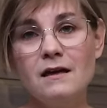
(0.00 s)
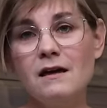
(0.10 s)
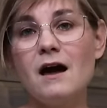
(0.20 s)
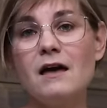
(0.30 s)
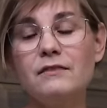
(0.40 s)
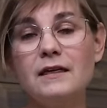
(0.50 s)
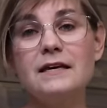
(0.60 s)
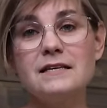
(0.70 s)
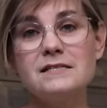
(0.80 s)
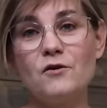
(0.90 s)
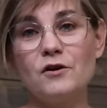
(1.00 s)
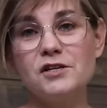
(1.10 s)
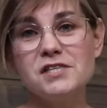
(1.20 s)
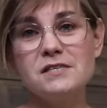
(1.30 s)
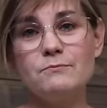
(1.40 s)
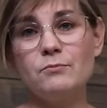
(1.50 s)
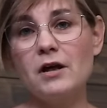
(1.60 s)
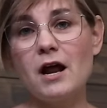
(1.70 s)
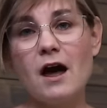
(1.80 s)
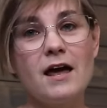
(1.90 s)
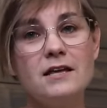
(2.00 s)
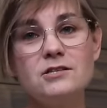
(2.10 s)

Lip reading: think it's gorgeous, but I